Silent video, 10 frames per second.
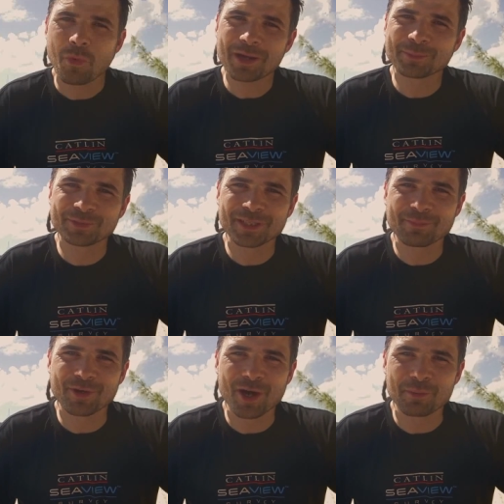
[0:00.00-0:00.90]
Welcome to the
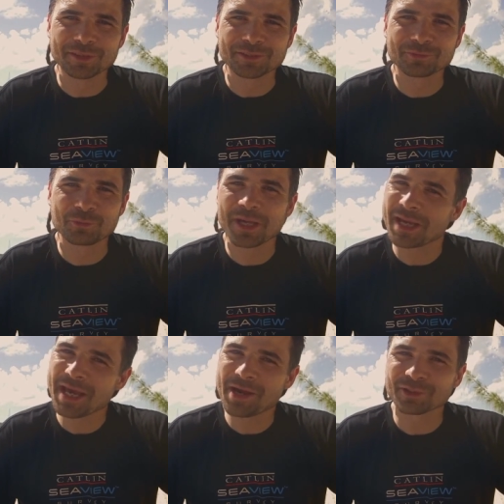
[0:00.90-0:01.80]
Bahamas. We're
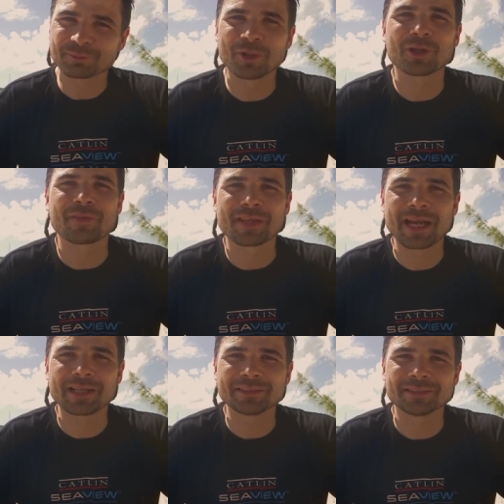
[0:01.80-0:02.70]
here as part of the
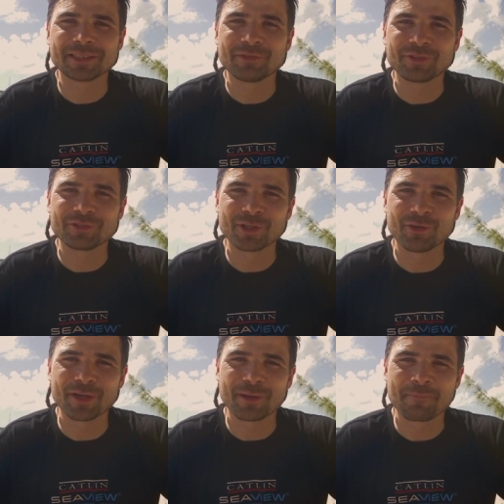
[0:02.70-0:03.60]
Catlin Seaview
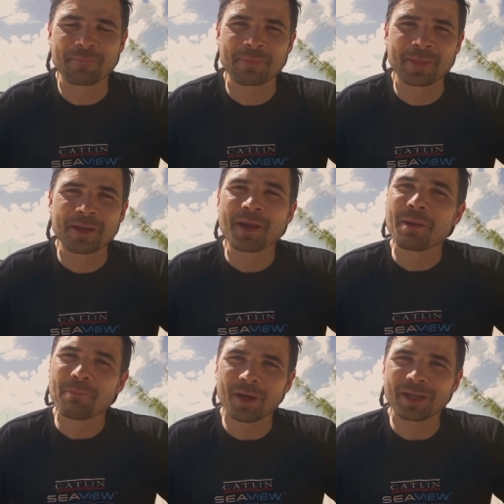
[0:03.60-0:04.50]
Survey.
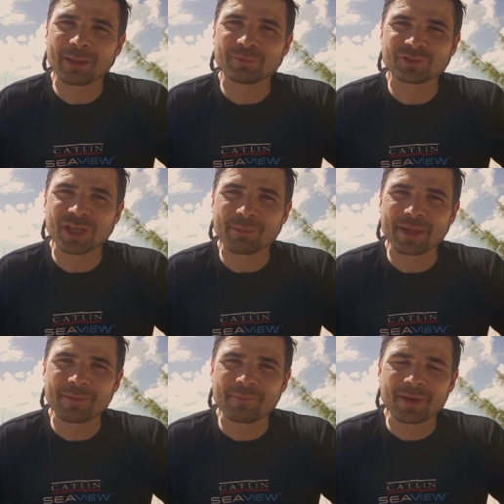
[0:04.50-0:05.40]
My name is
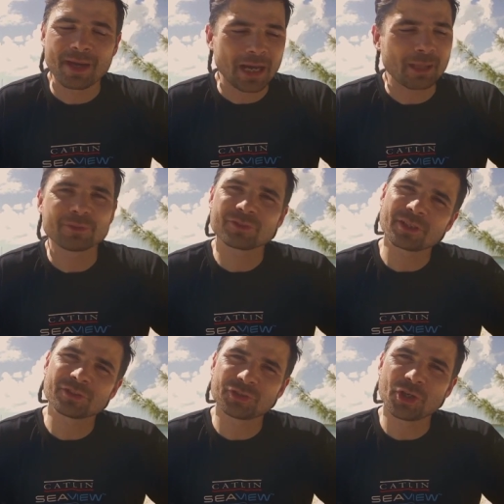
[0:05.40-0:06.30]
Jamie. I'm just
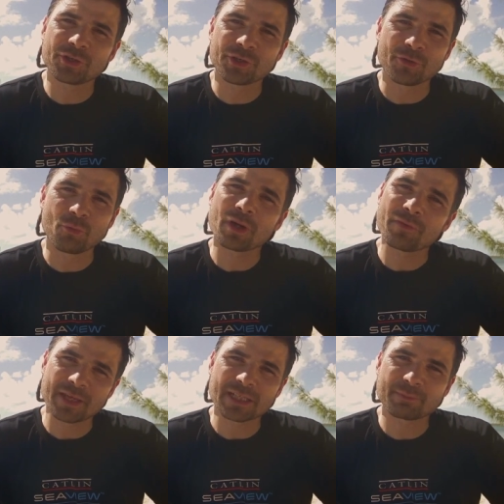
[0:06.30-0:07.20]
going to show you one
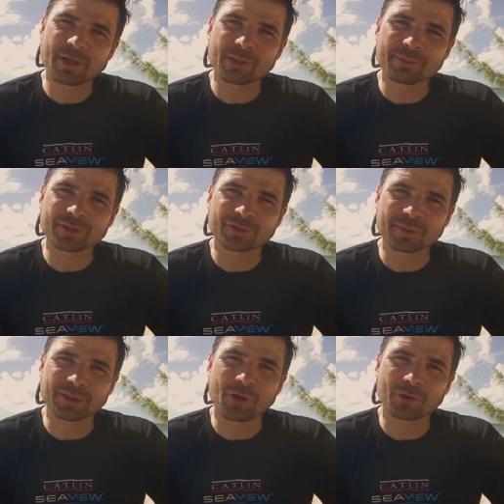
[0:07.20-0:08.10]
of the experiments from
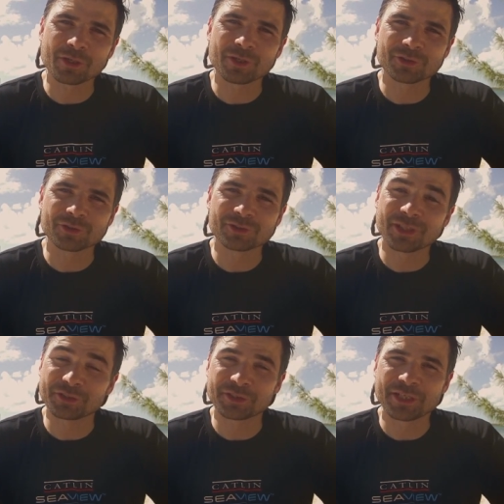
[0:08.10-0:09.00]
the Coral Oceans
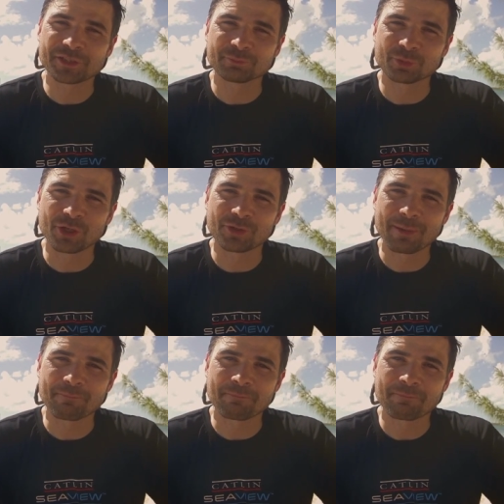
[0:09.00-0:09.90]
Education
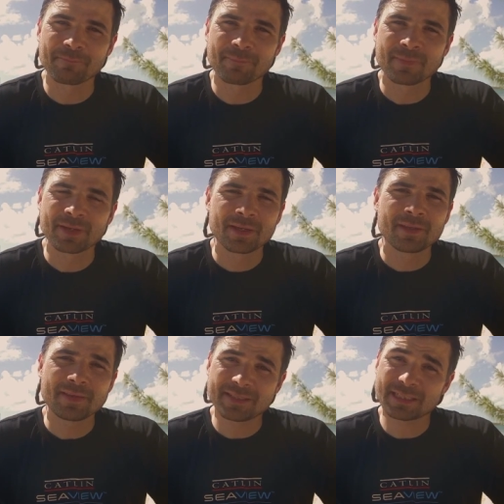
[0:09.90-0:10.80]
Programme.
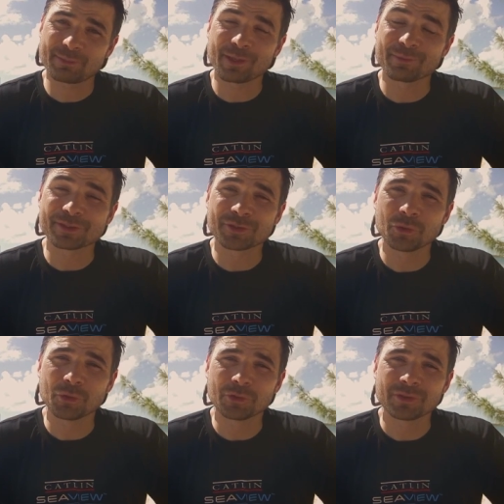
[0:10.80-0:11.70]
This experiment's
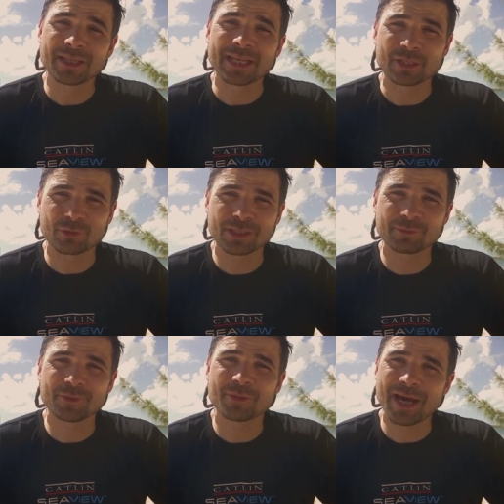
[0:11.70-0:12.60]
called
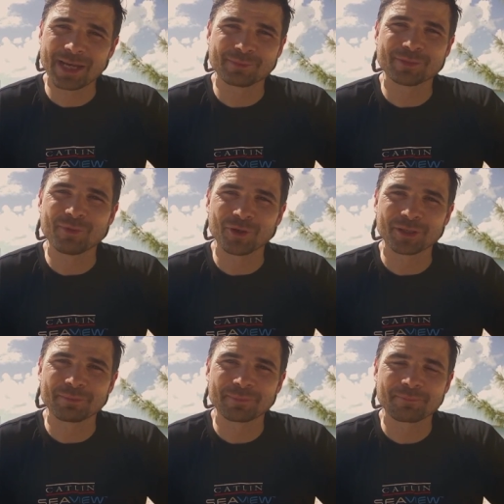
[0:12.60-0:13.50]
Incredible Edible Polyp.